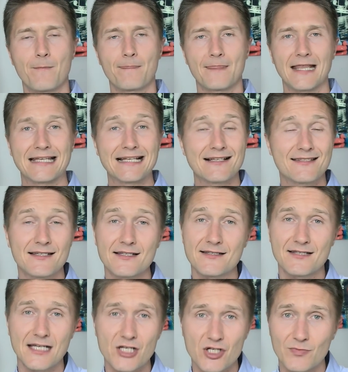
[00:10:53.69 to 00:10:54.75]
And that's the
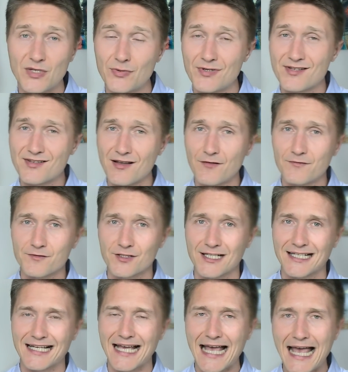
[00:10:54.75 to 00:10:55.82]
distinction between
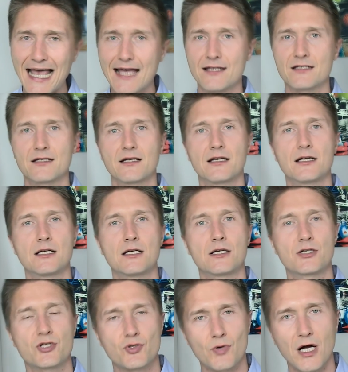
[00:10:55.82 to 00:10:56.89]
suffering and
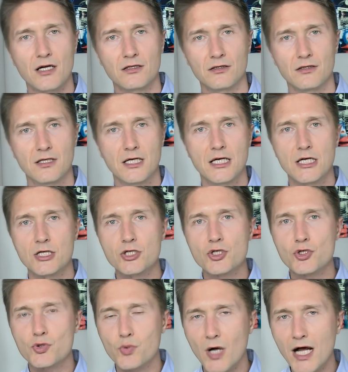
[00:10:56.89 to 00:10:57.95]
struggle.
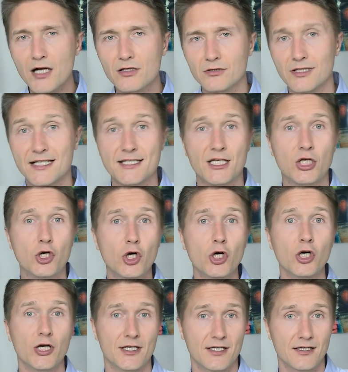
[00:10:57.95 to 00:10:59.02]
Struggle is
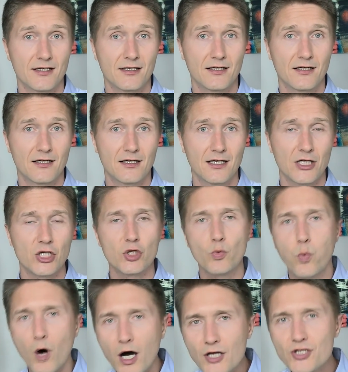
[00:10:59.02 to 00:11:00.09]
good. You
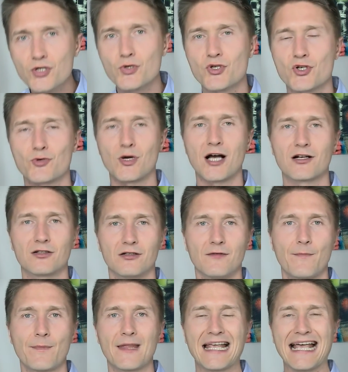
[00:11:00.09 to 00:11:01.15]
want to struggle,
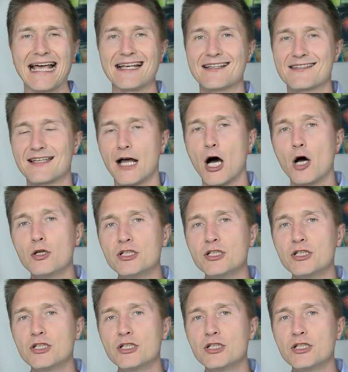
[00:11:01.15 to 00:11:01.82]
and it's the only